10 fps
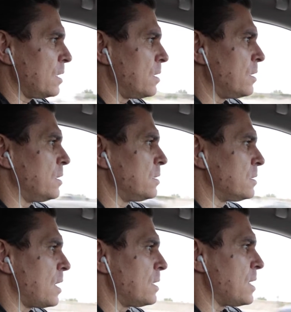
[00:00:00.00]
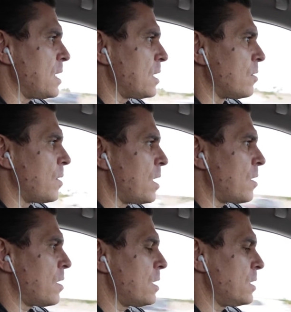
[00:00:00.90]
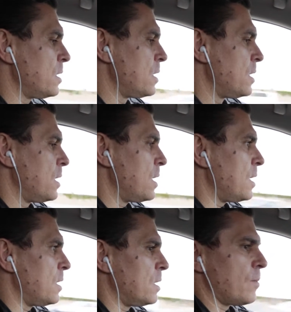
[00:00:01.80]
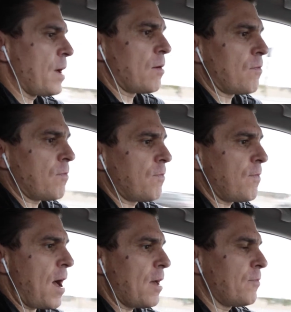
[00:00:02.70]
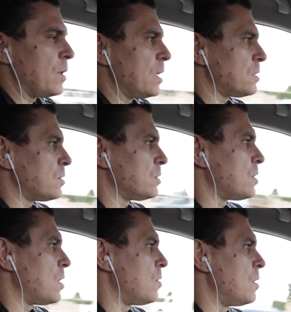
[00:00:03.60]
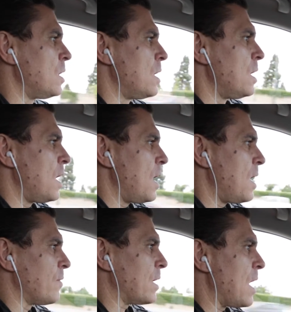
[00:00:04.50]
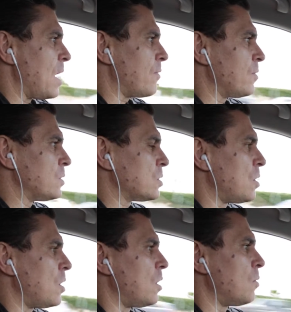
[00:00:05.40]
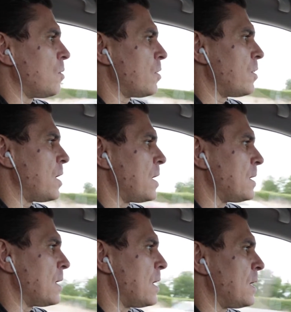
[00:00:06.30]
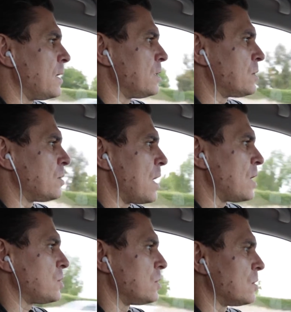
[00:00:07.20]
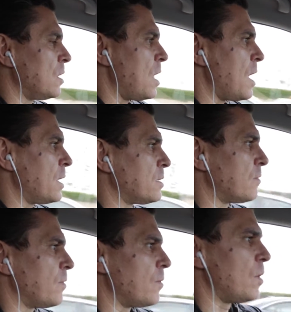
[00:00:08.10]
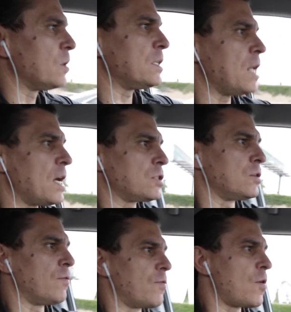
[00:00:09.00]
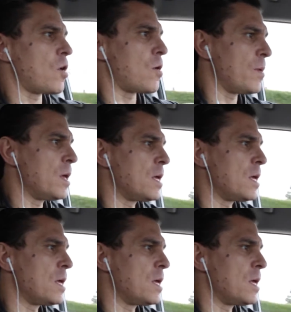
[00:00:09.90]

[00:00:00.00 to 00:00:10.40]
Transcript: in the San Diego area. In about 5 minutes or so, I have a conference call with a international client of a multinational firm.